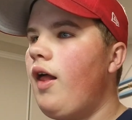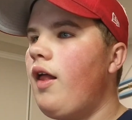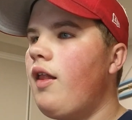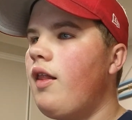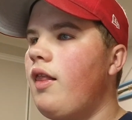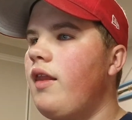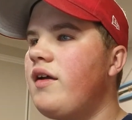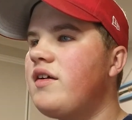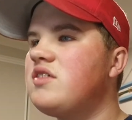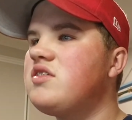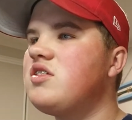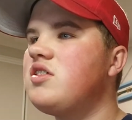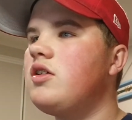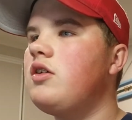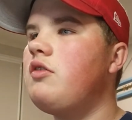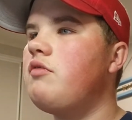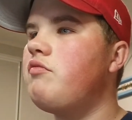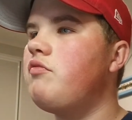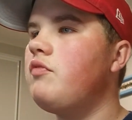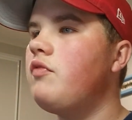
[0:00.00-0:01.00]
legacy
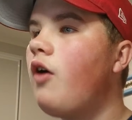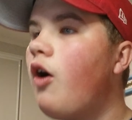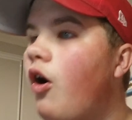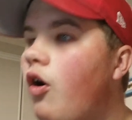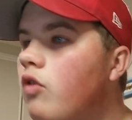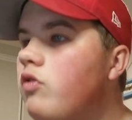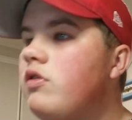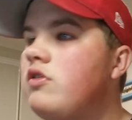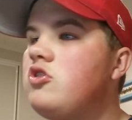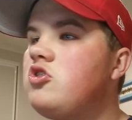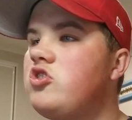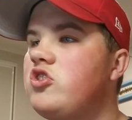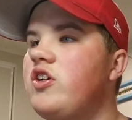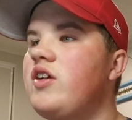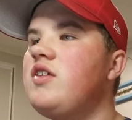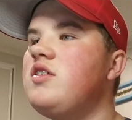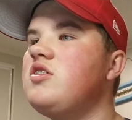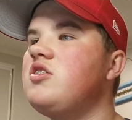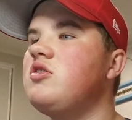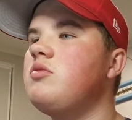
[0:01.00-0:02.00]
of on
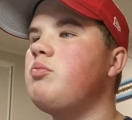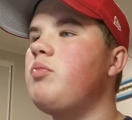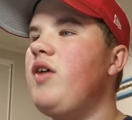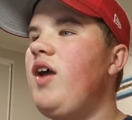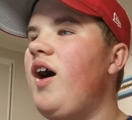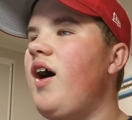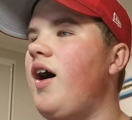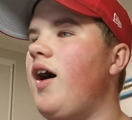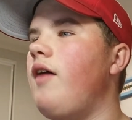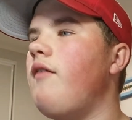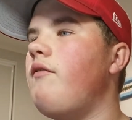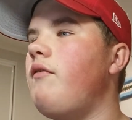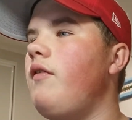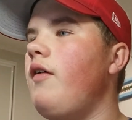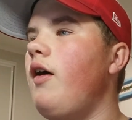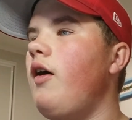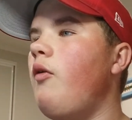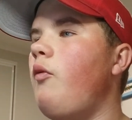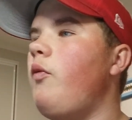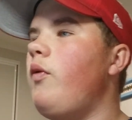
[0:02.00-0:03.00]
Jean's behalf,
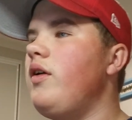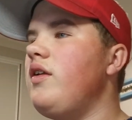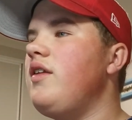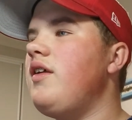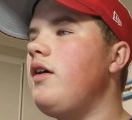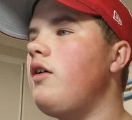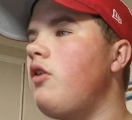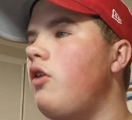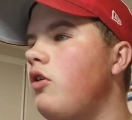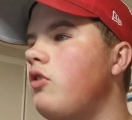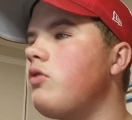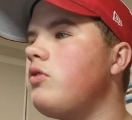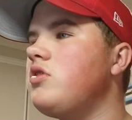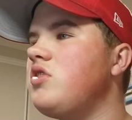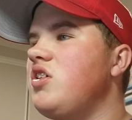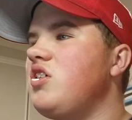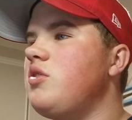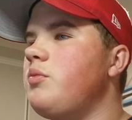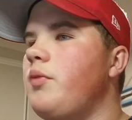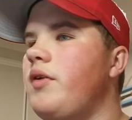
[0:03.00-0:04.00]
when the Congress
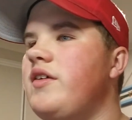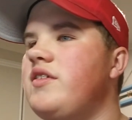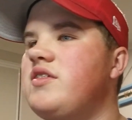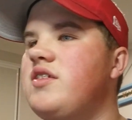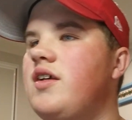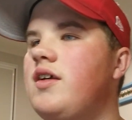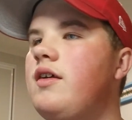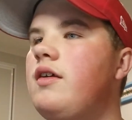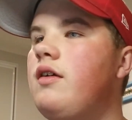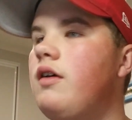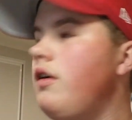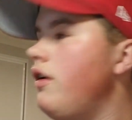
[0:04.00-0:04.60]
explains he